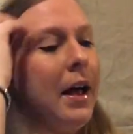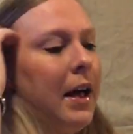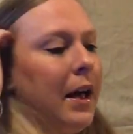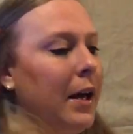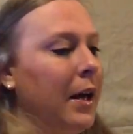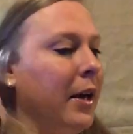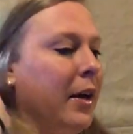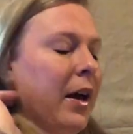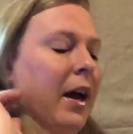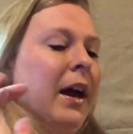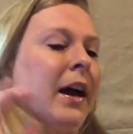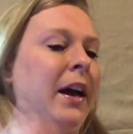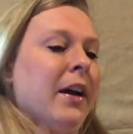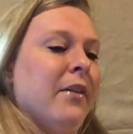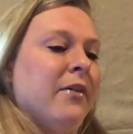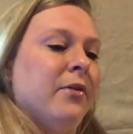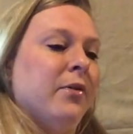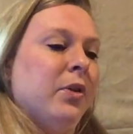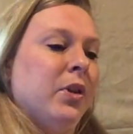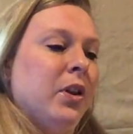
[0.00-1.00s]
I
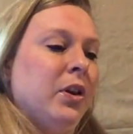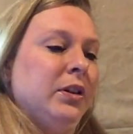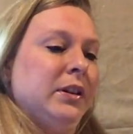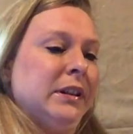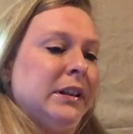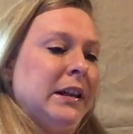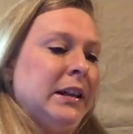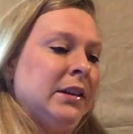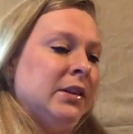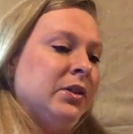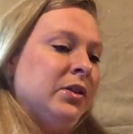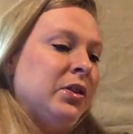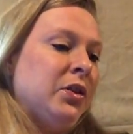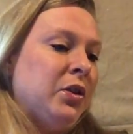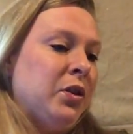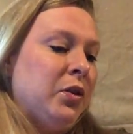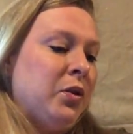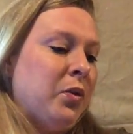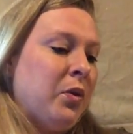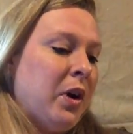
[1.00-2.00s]
have looked
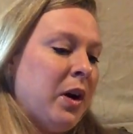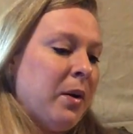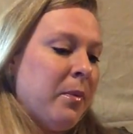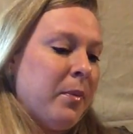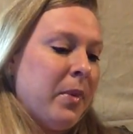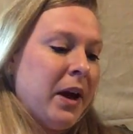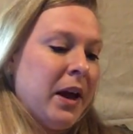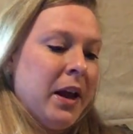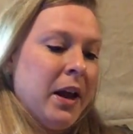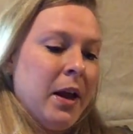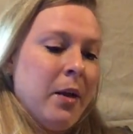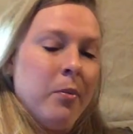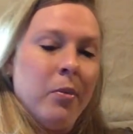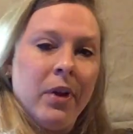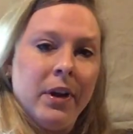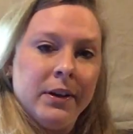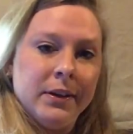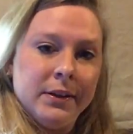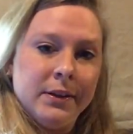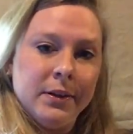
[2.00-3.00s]
into my
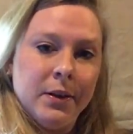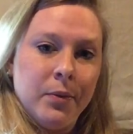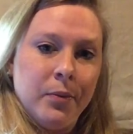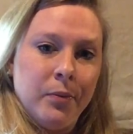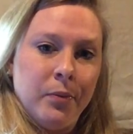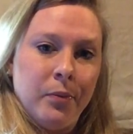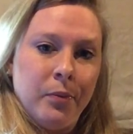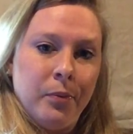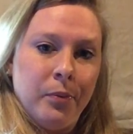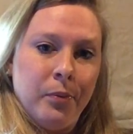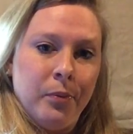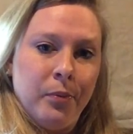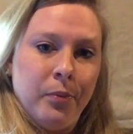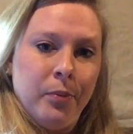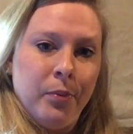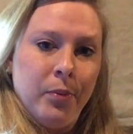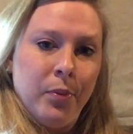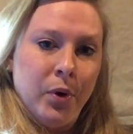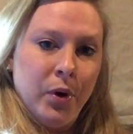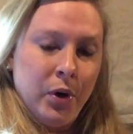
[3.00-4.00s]
Mblex
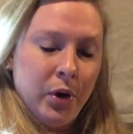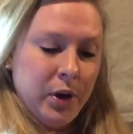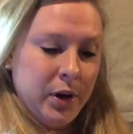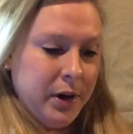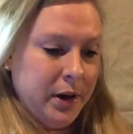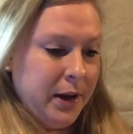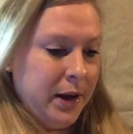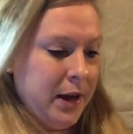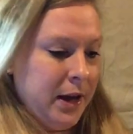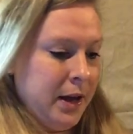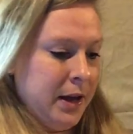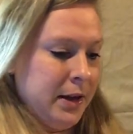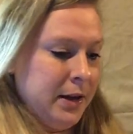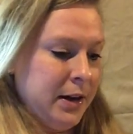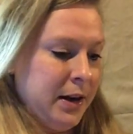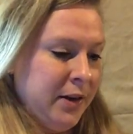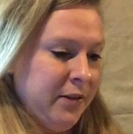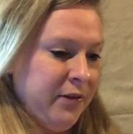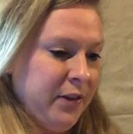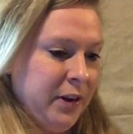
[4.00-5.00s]
book,
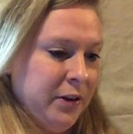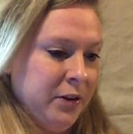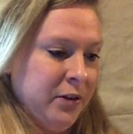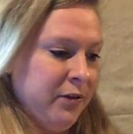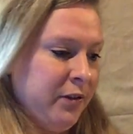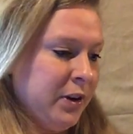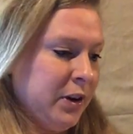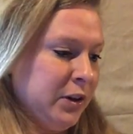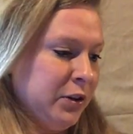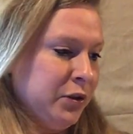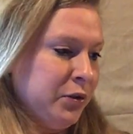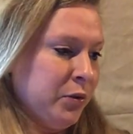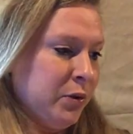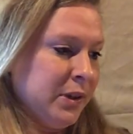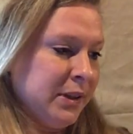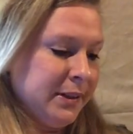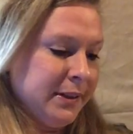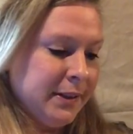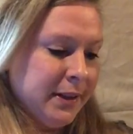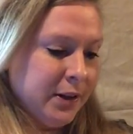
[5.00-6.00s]
and I found a very
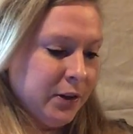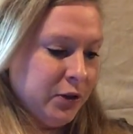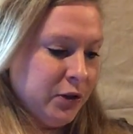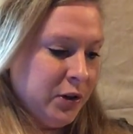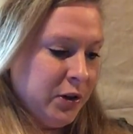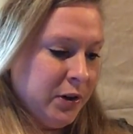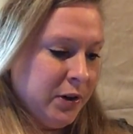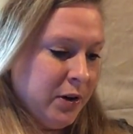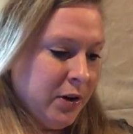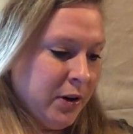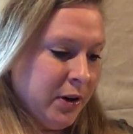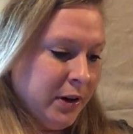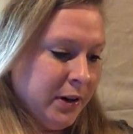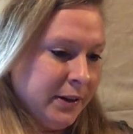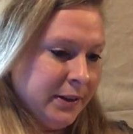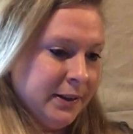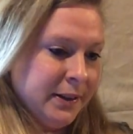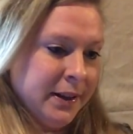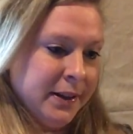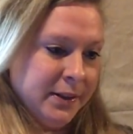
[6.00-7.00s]
short section
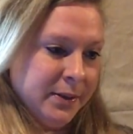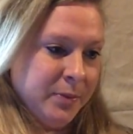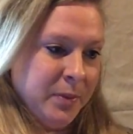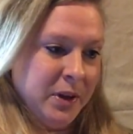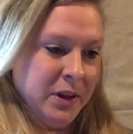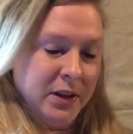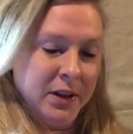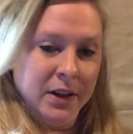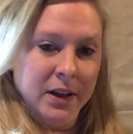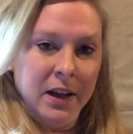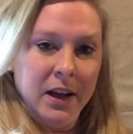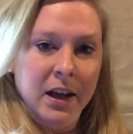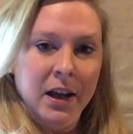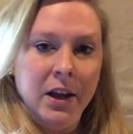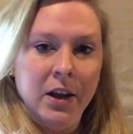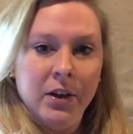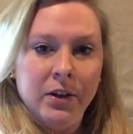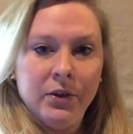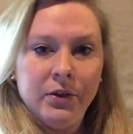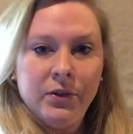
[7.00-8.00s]
on assessment.
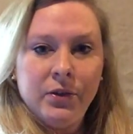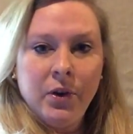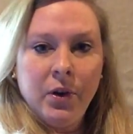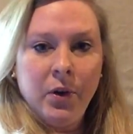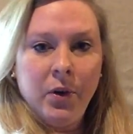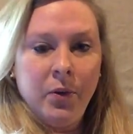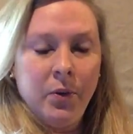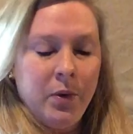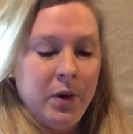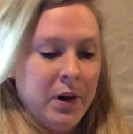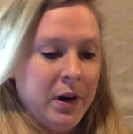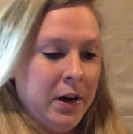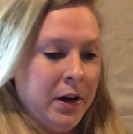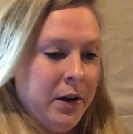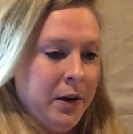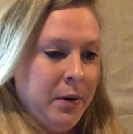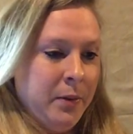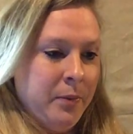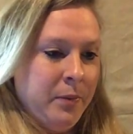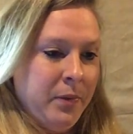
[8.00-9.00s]
So
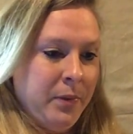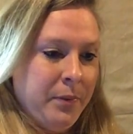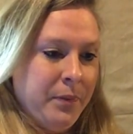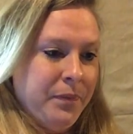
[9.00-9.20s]
I'm